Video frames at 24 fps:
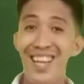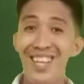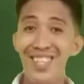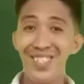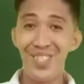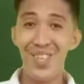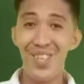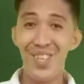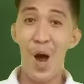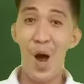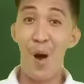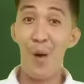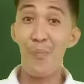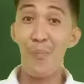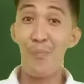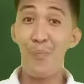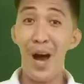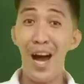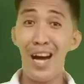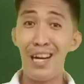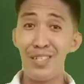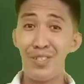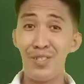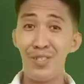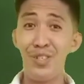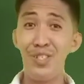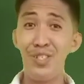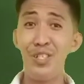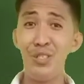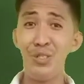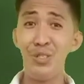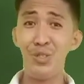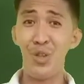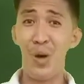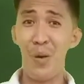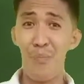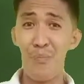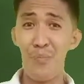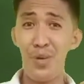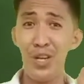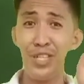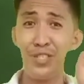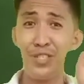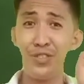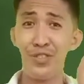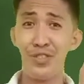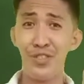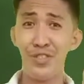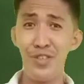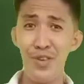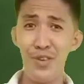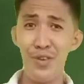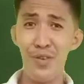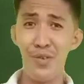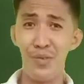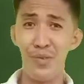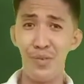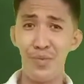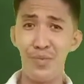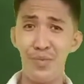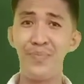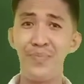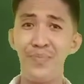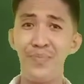us have puzzle number 2.